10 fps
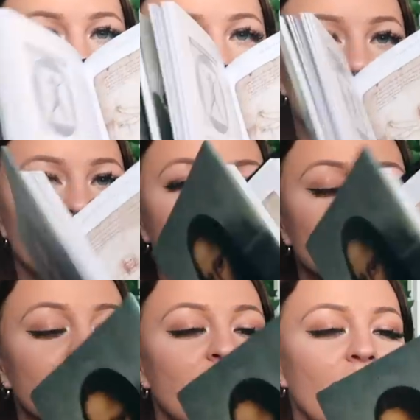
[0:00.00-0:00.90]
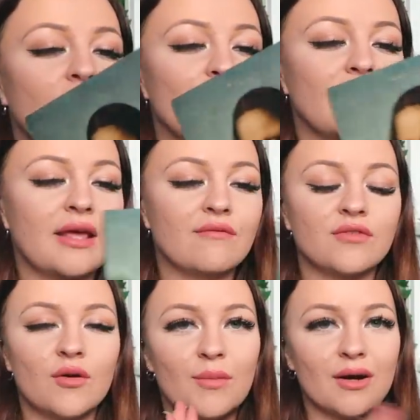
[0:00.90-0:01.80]
inside, and
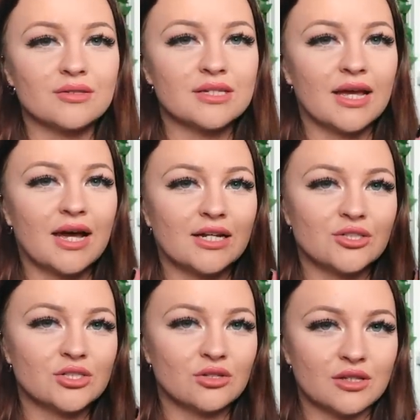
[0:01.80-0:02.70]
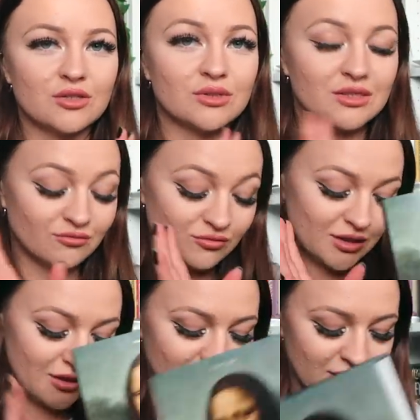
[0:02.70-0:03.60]
info about it. And I just thought this was
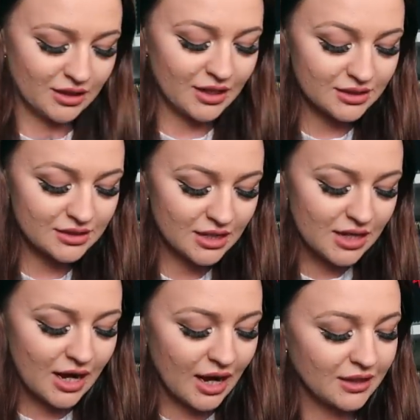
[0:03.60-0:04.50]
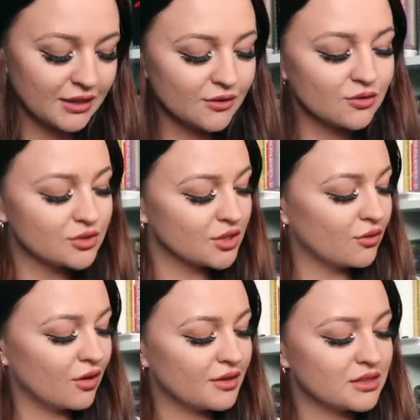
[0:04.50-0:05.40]
really, really nice. And then I also
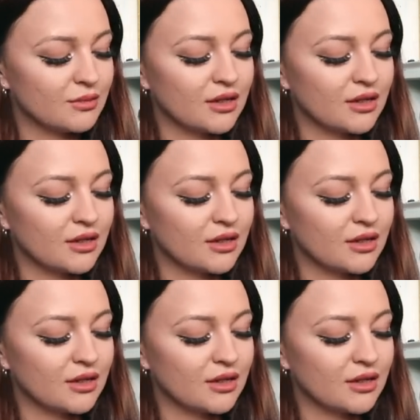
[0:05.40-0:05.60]
got this